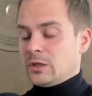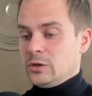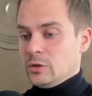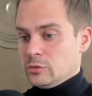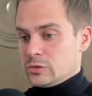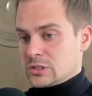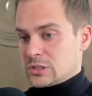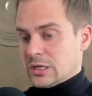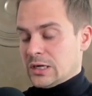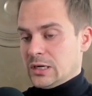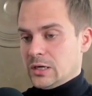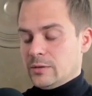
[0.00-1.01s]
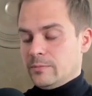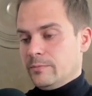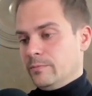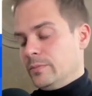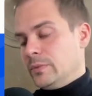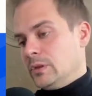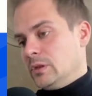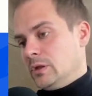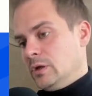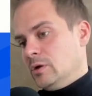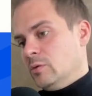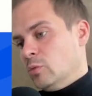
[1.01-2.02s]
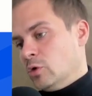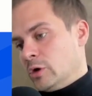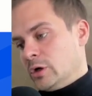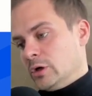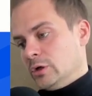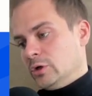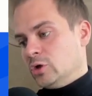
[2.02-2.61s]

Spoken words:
those more